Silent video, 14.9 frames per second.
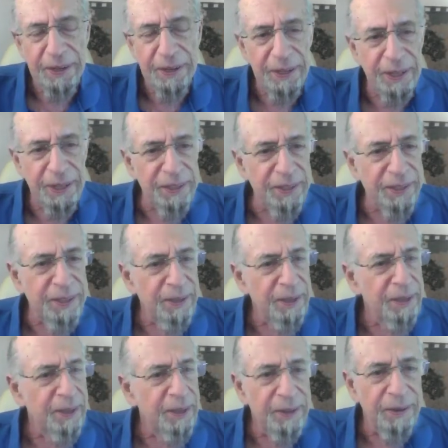It's
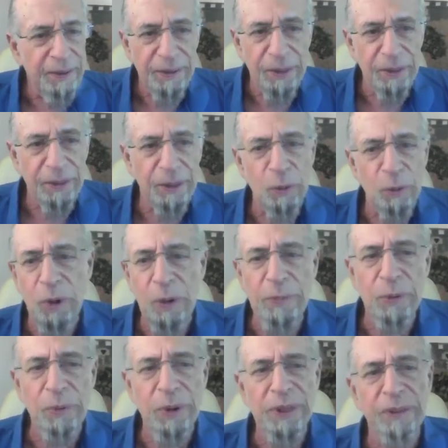the
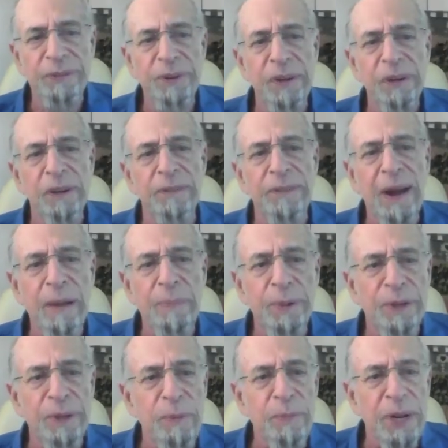woman with the fear of
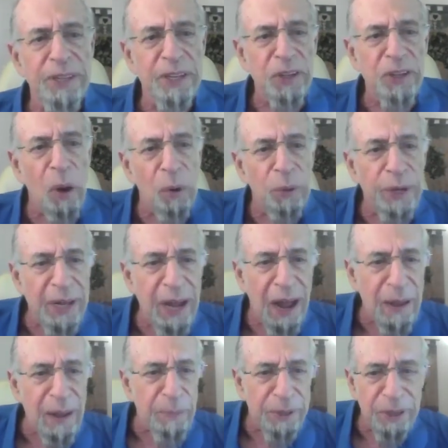hypodermics is holding a
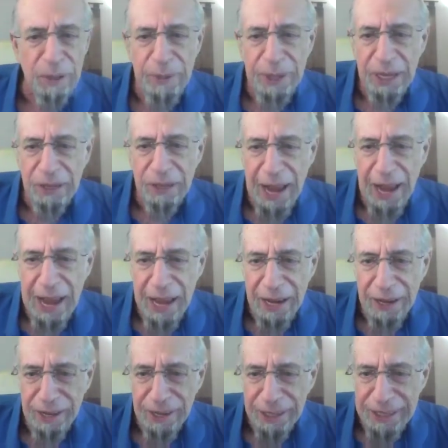hypodermic in her
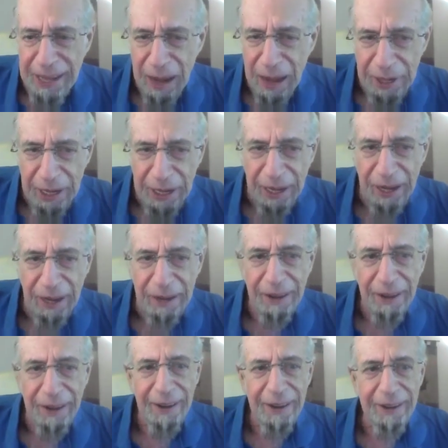hand and examining it
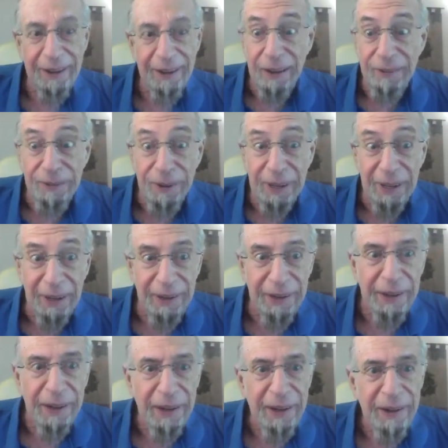
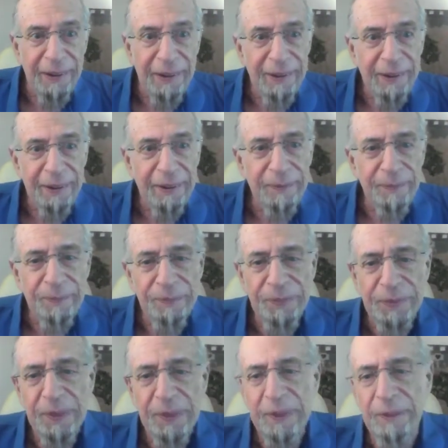confidently.
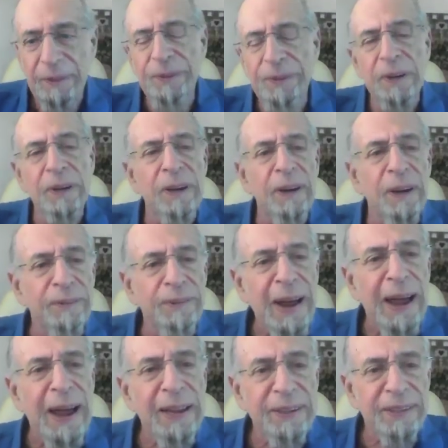The fear of
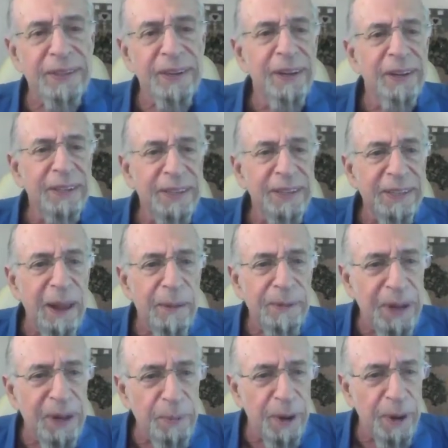heights
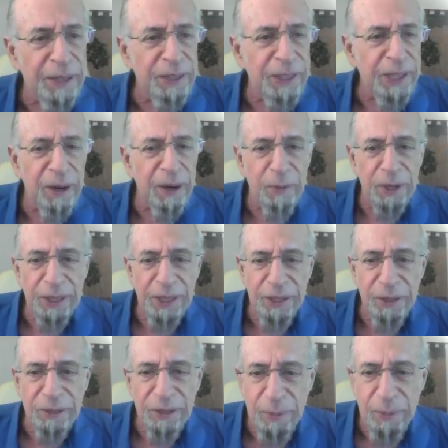steps up on a chair where she
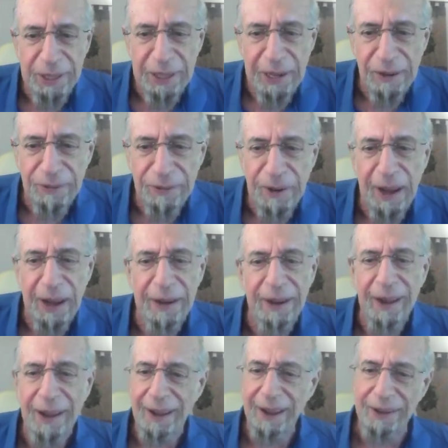used to be terrified,
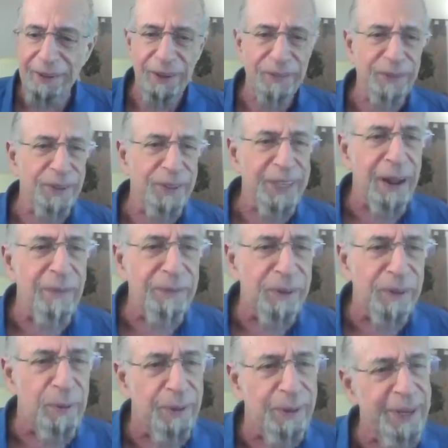and she feels
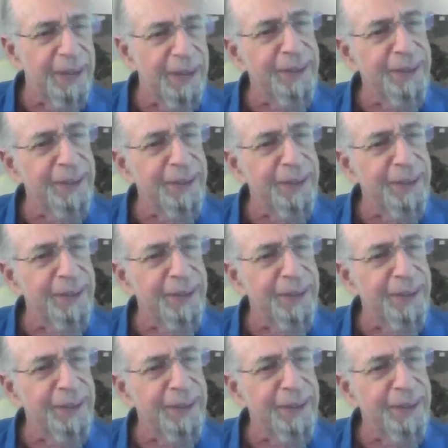comfortable, does a